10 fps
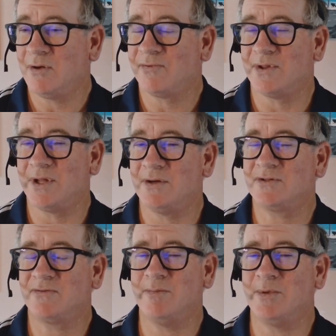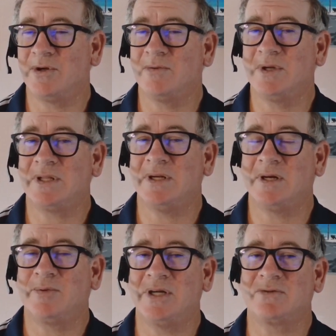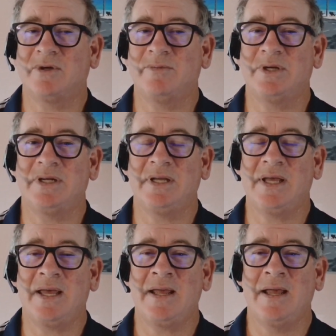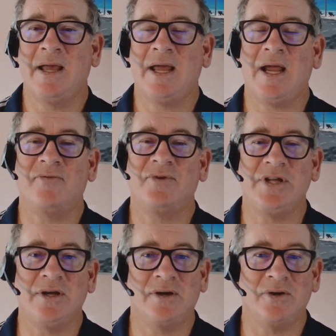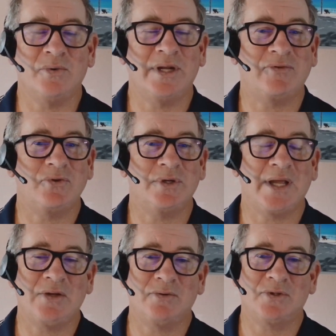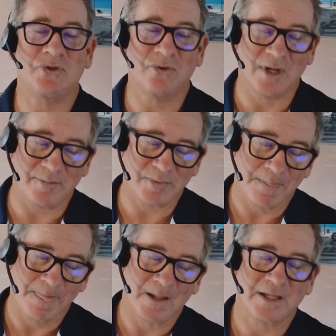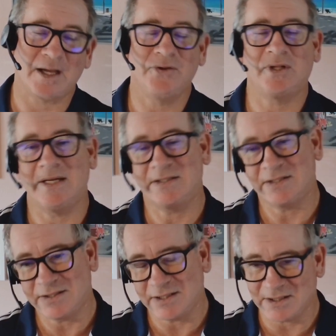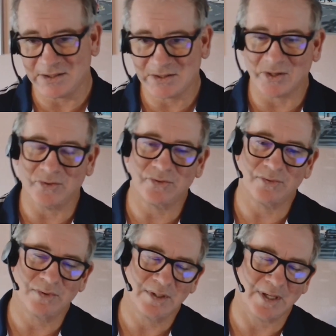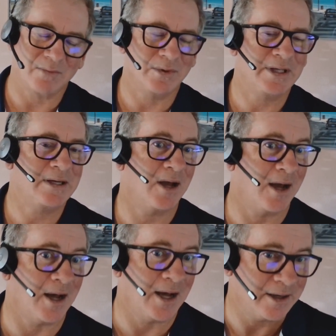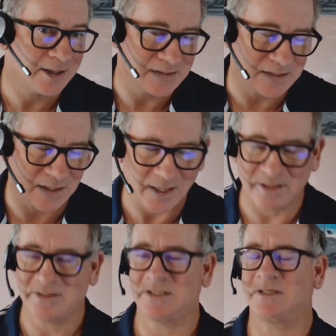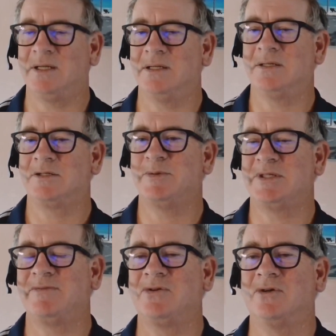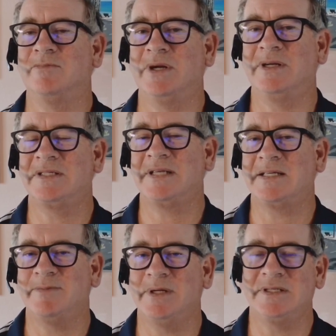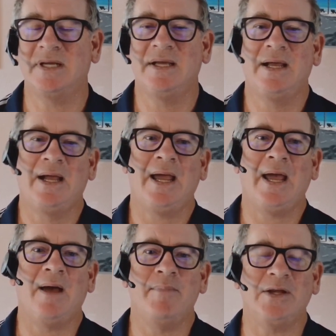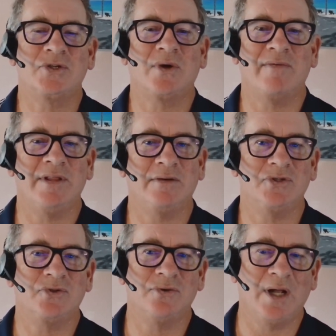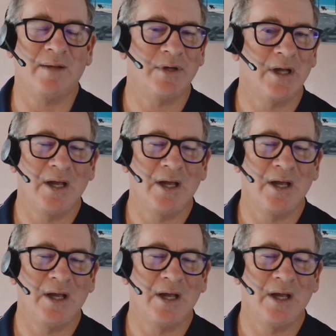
For those familiar with an enterprise agreement, an EA, every year you would have to do an annual true up, count your licenses, go through not really an audit because an audit is a specific term, but an assessment, and make sure everything was trued up.